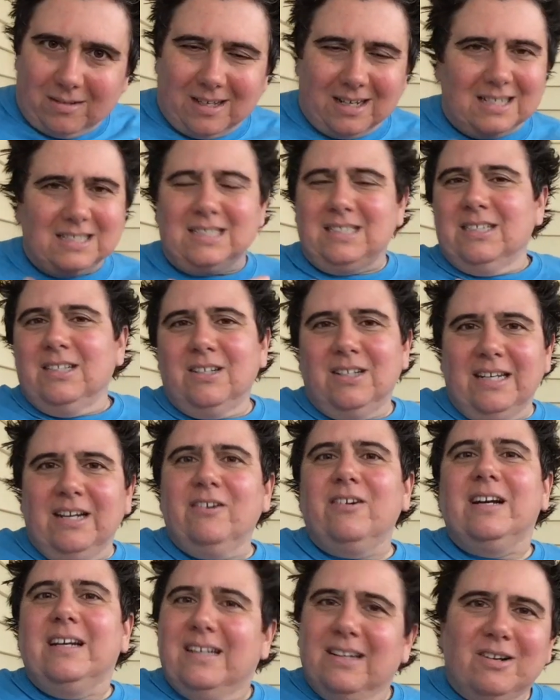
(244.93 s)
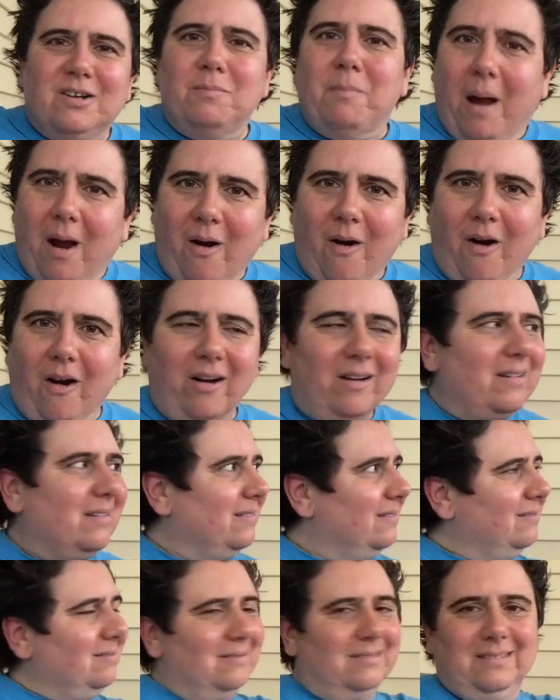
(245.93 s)
That is dear, near and dear to my heart
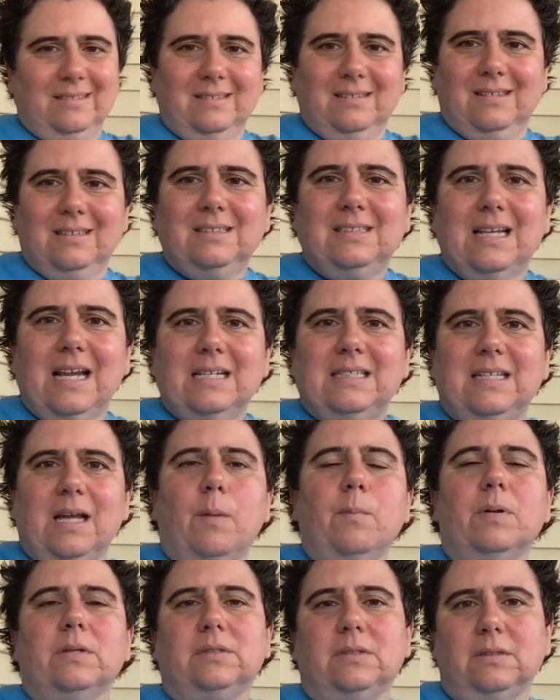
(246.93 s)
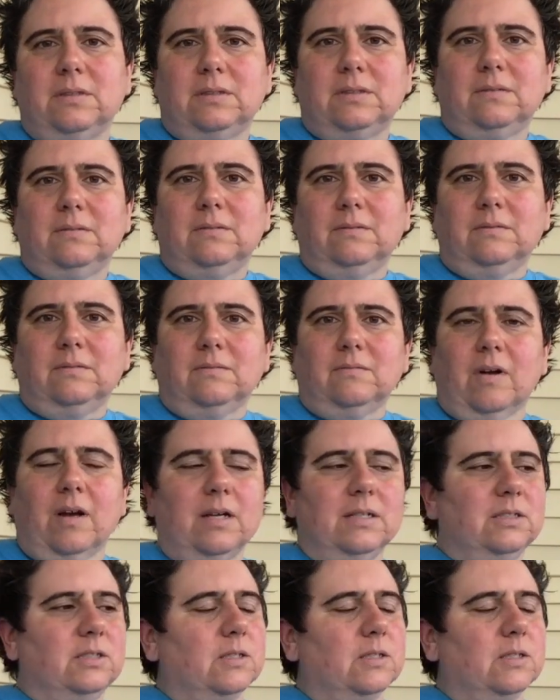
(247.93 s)
is the ATM business, right?